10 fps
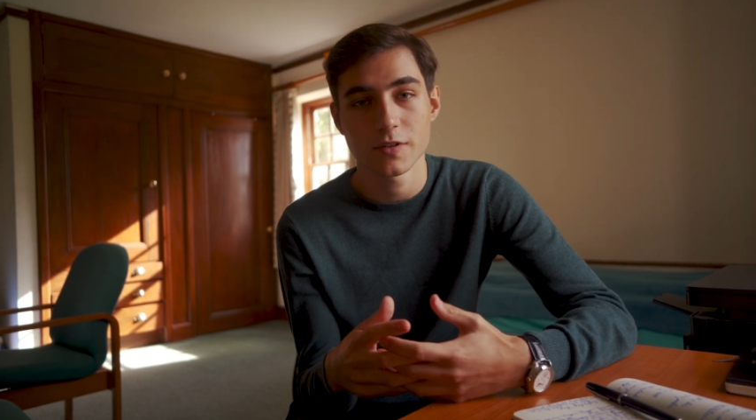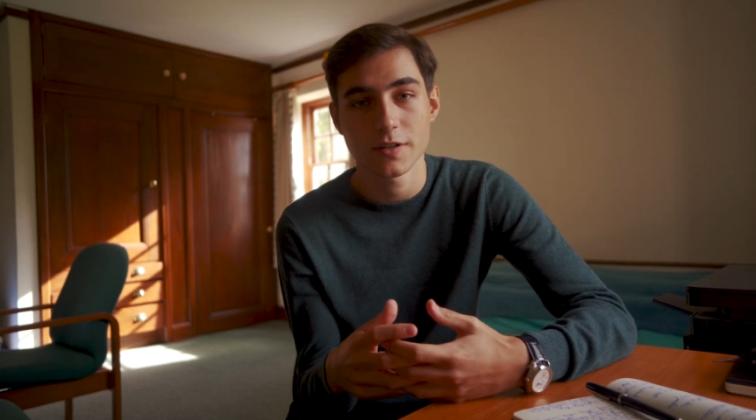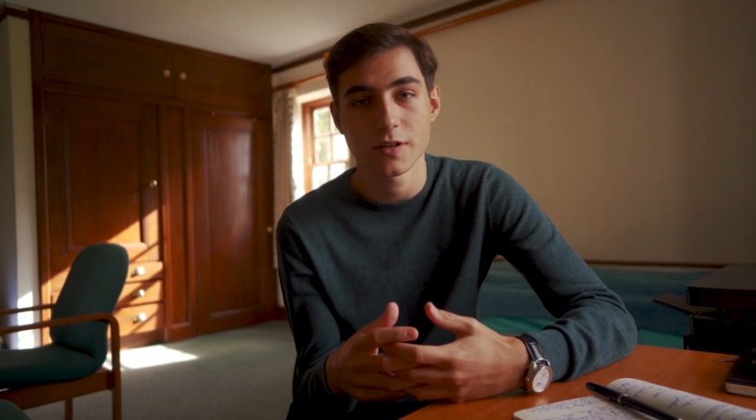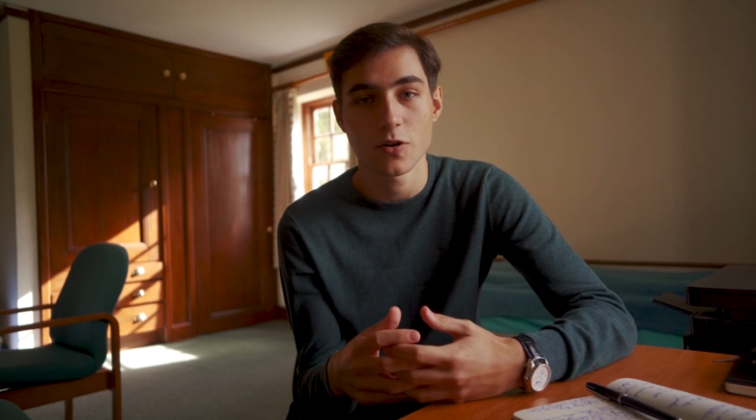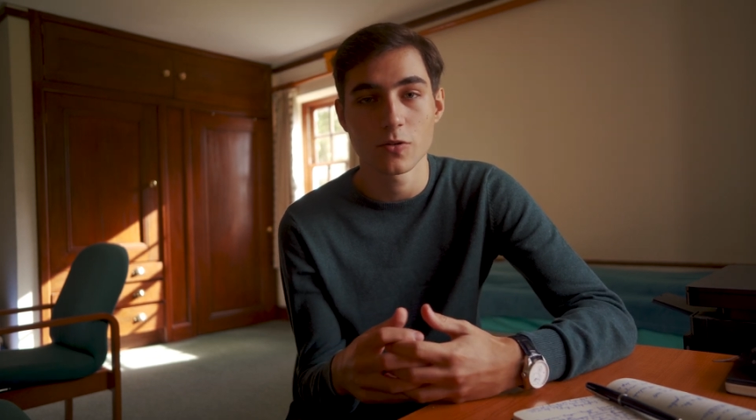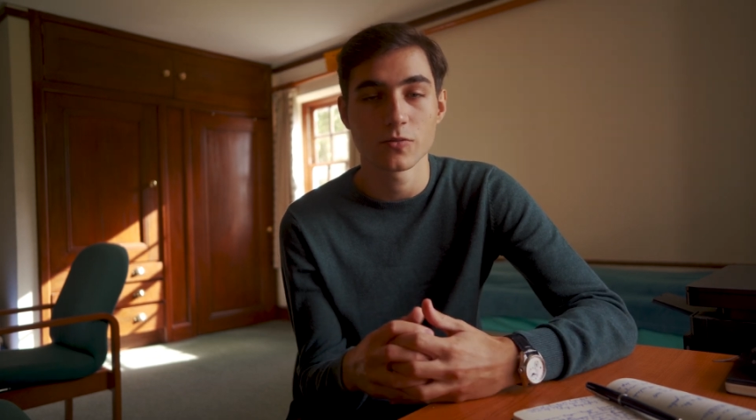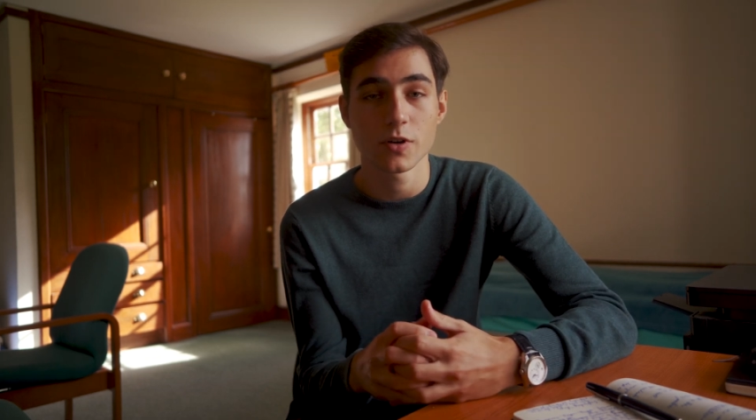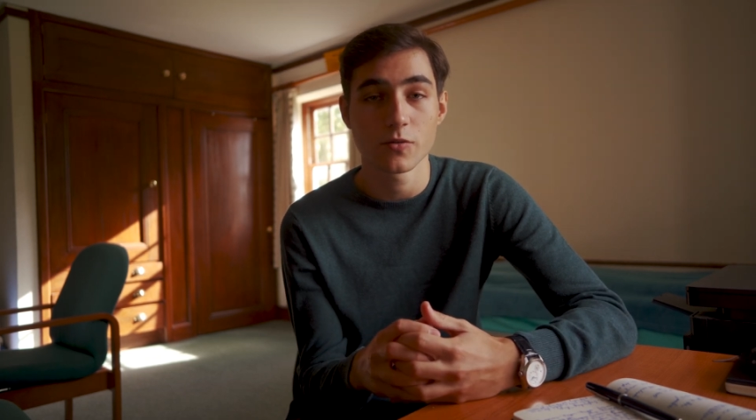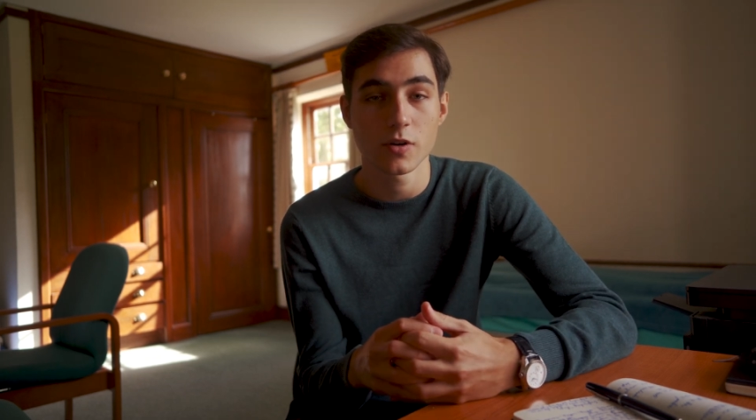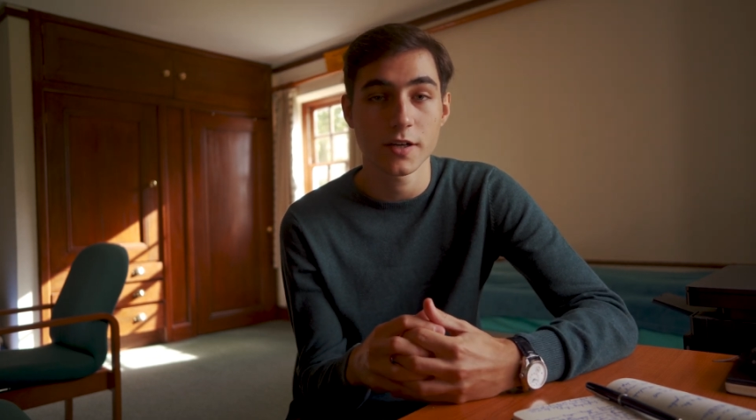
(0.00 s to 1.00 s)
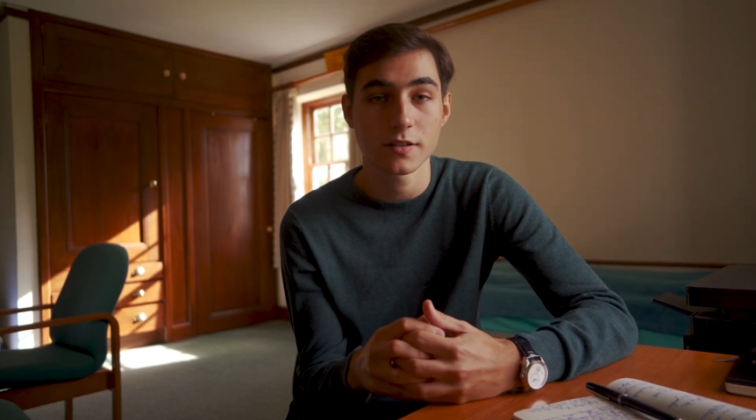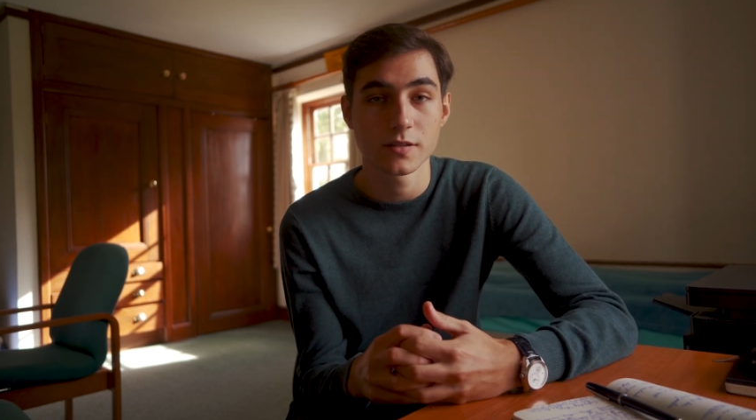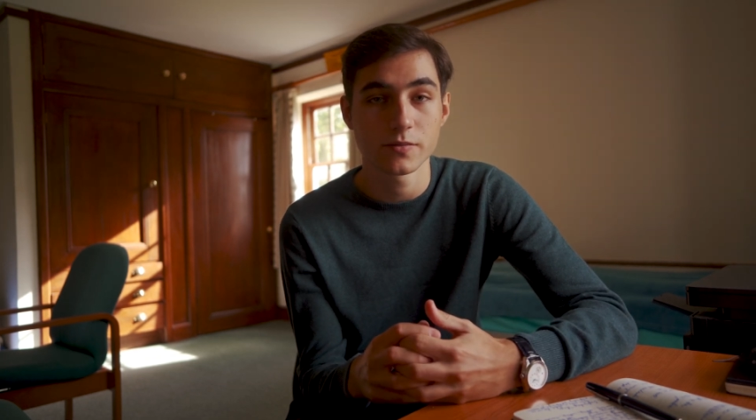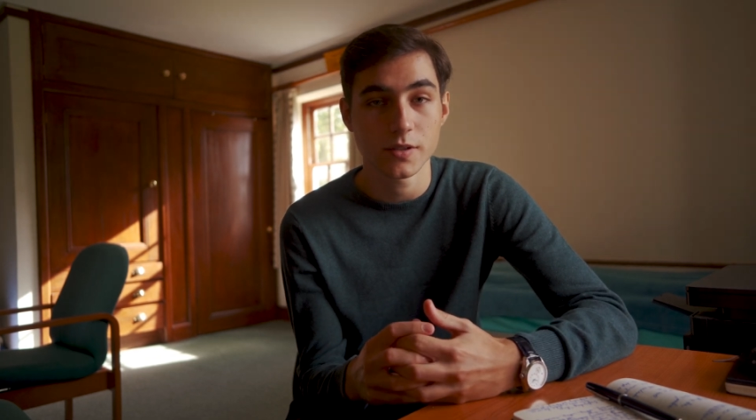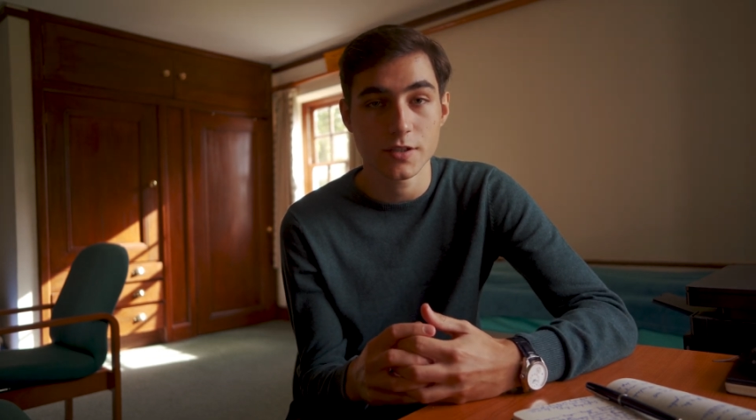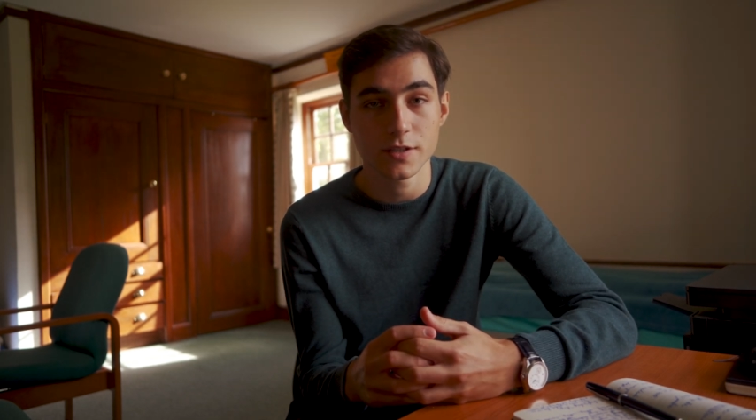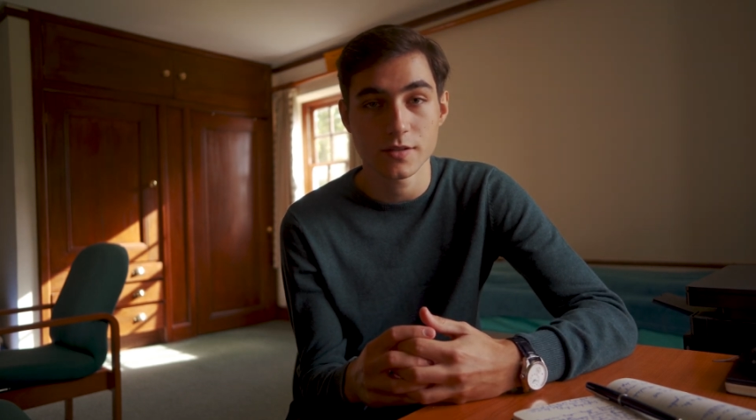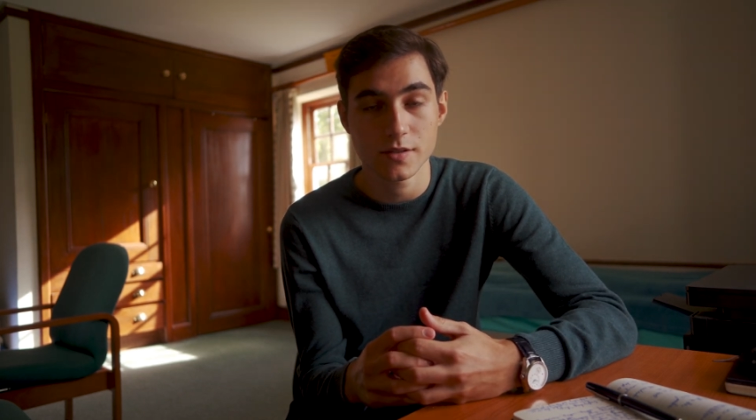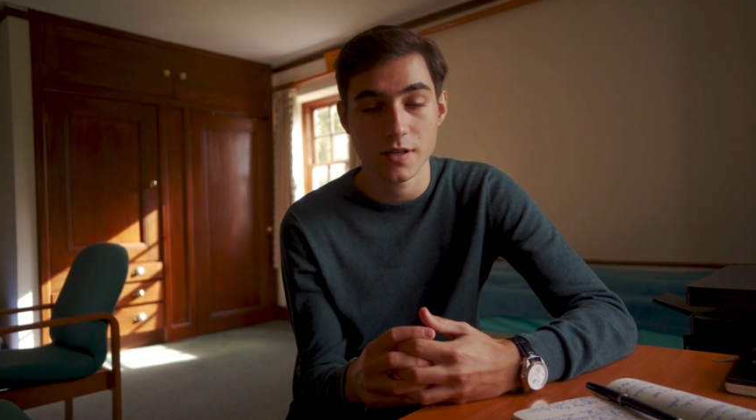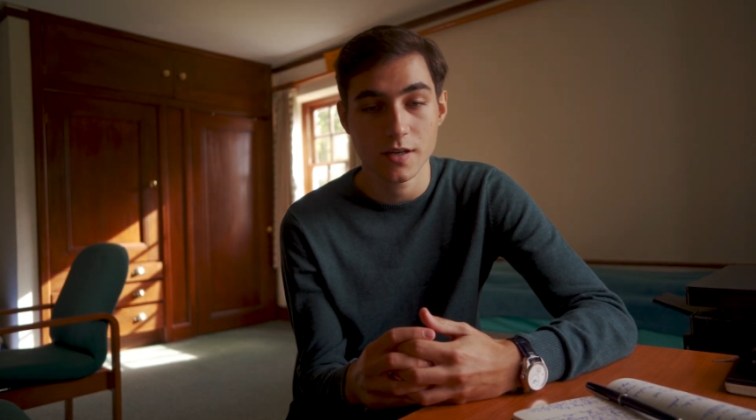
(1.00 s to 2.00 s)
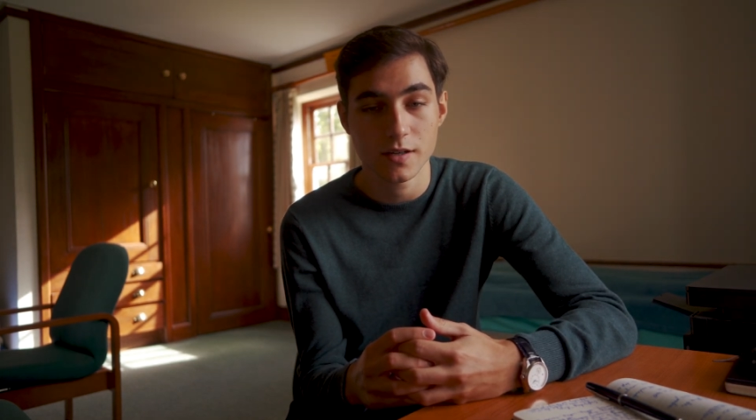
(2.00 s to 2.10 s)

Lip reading: the Cold War worked, which is